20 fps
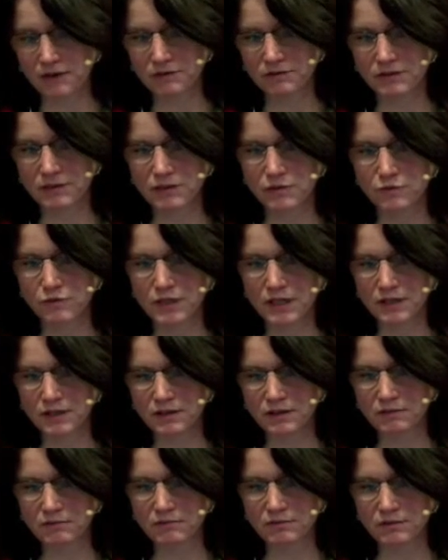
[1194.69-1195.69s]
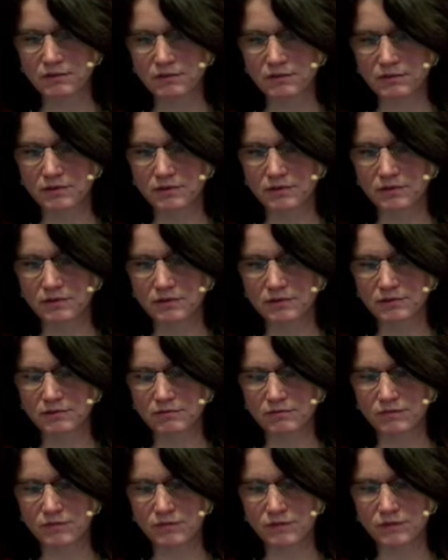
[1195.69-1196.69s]
so they
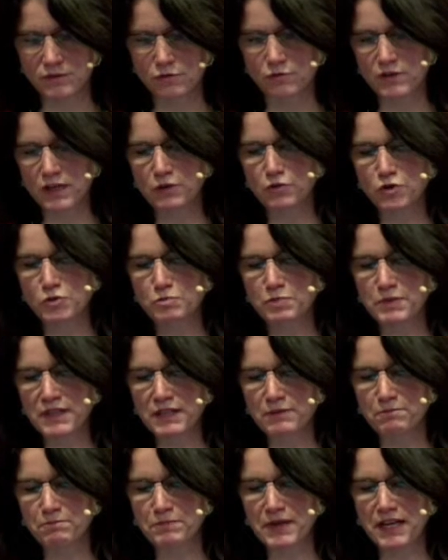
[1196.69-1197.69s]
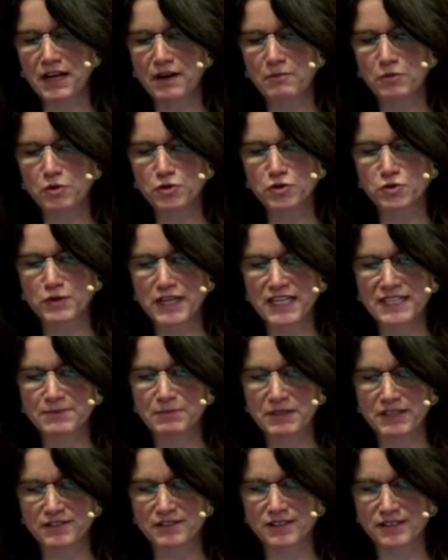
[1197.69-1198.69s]
could become also
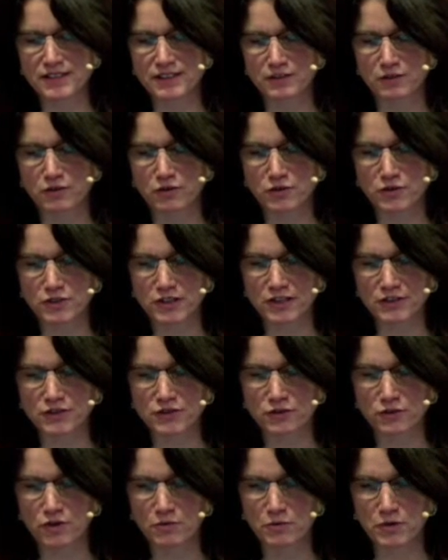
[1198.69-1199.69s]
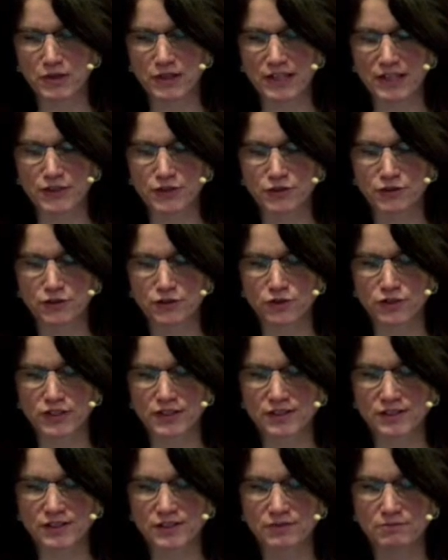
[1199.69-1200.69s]
experts in cross-cultural communication, not
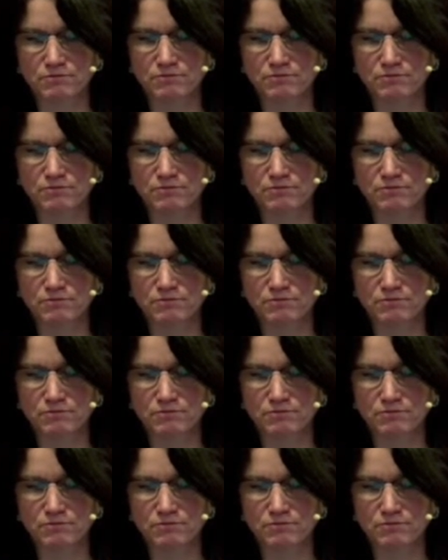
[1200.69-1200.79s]
just